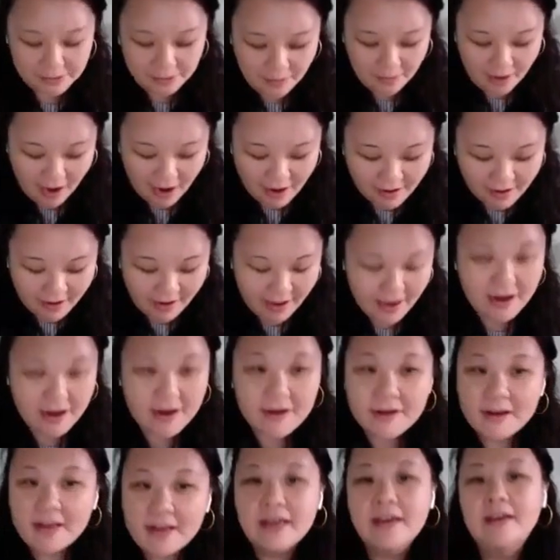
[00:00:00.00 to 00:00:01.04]
Okay, so
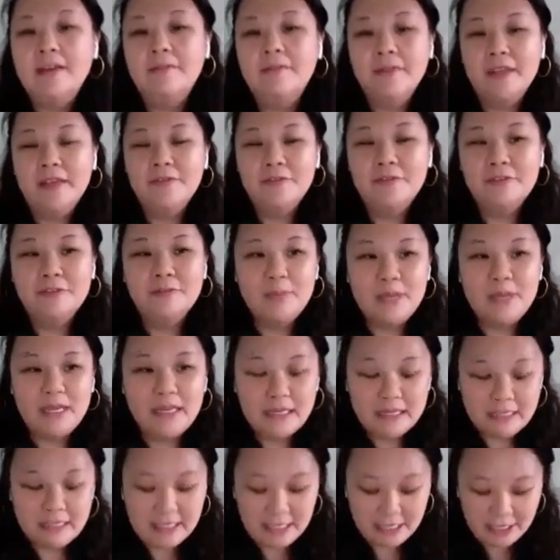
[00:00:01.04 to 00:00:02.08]
our area,
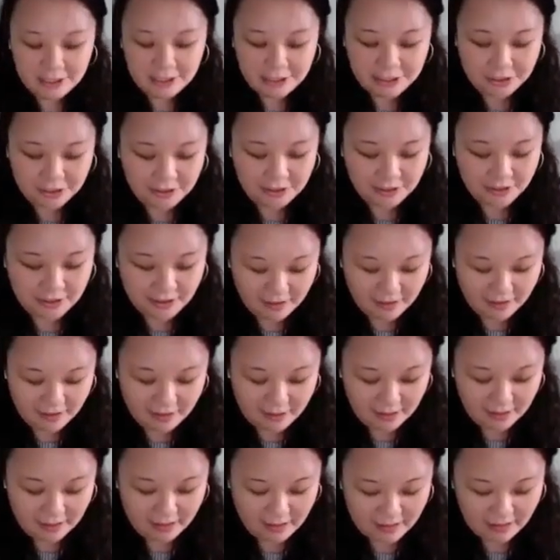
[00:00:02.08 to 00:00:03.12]
if you've been a
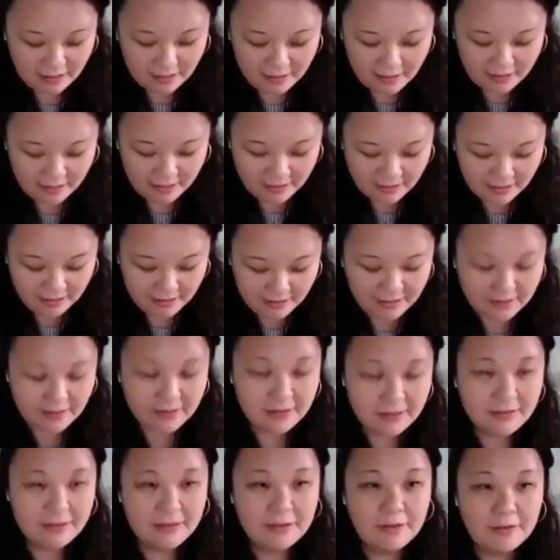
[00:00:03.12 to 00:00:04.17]
teacher
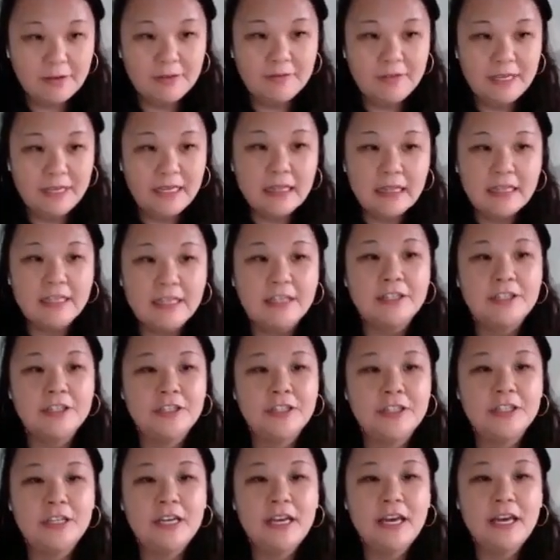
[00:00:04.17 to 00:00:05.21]
of
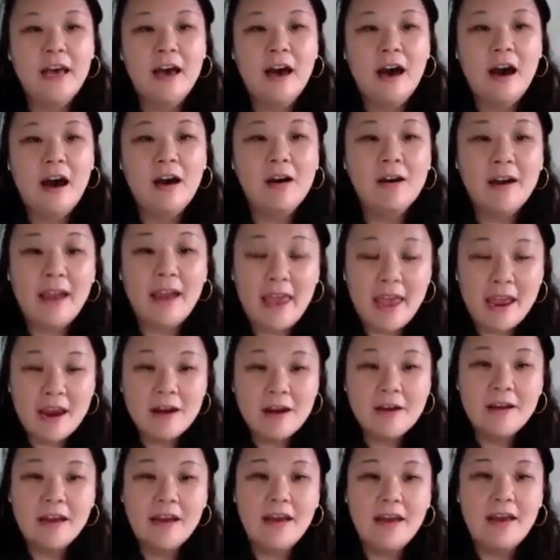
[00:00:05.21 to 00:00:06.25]
English,
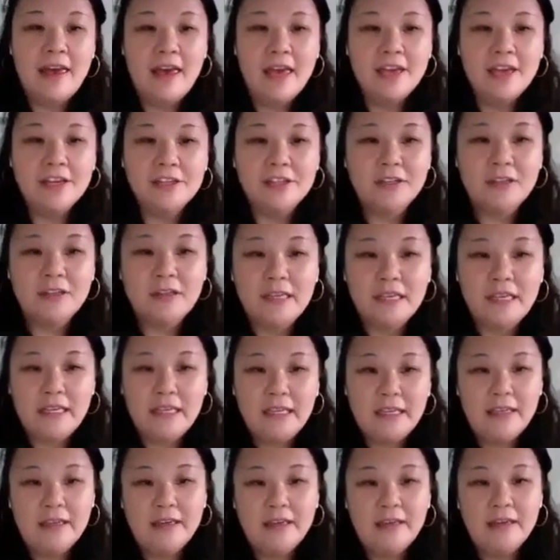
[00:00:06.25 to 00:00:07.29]
our area
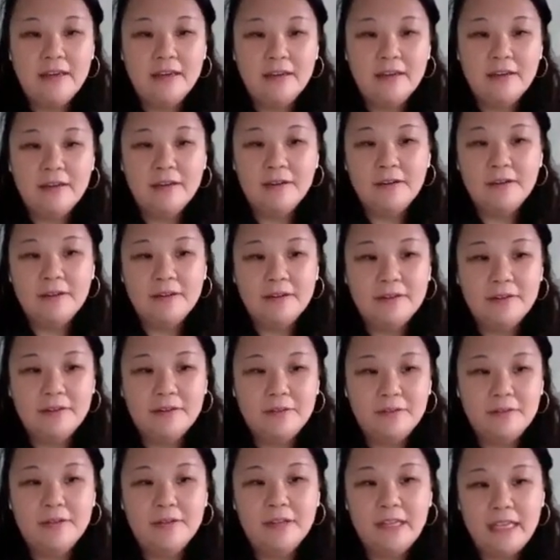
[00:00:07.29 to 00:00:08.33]
actually,
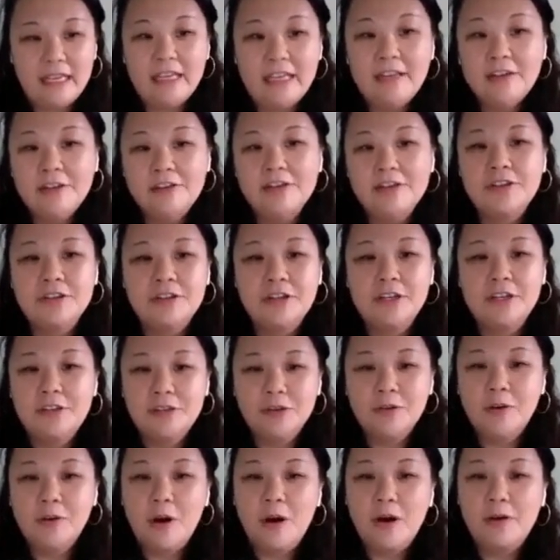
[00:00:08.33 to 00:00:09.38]
the
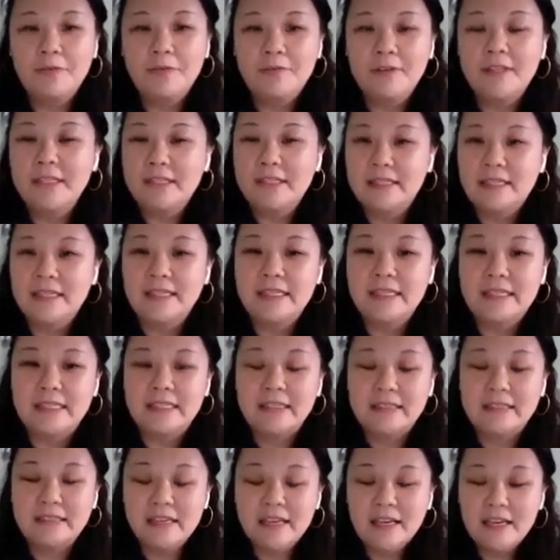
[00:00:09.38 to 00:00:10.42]
industry took off in the
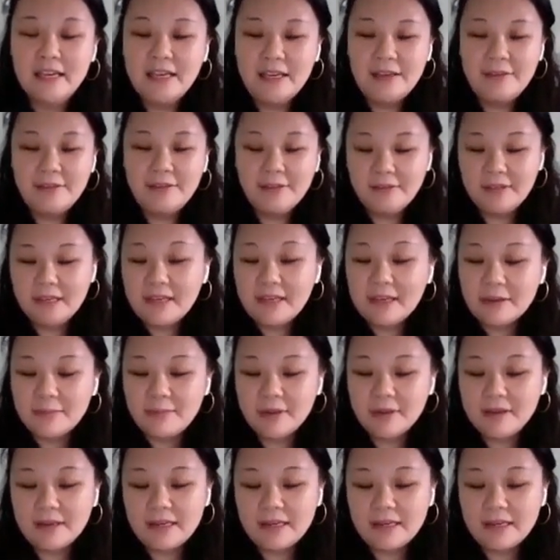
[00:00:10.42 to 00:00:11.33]
60s. If you